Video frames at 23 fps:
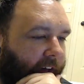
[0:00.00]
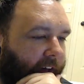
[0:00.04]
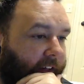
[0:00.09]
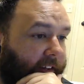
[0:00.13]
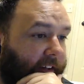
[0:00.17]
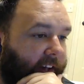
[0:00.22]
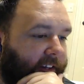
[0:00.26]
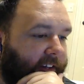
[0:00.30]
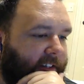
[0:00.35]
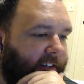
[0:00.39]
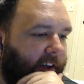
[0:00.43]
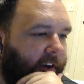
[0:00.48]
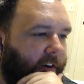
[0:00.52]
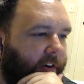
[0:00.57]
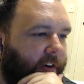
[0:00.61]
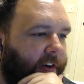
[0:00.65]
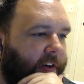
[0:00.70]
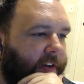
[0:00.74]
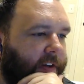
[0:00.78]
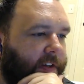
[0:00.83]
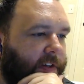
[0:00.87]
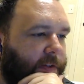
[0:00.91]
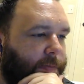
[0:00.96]
that's how it
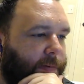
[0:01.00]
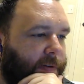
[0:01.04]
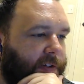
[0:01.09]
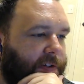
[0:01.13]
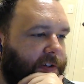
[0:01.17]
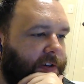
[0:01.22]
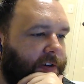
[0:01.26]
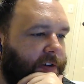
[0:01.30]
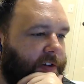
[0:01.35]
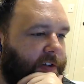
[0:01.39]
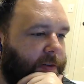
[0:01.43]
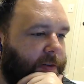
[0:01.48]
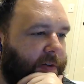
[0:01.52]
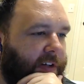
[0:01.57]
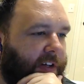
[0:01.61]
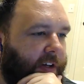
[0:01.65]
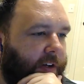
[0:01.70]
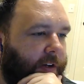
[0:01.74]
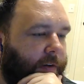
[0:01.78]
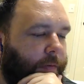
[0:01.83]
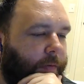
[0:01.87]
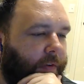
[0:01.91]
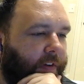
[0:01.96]
is presented to
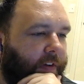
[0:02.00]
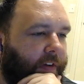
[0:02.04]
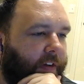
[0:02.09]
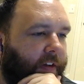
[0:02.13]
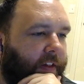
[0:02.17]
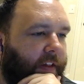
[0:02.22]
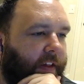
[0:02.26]
begin with.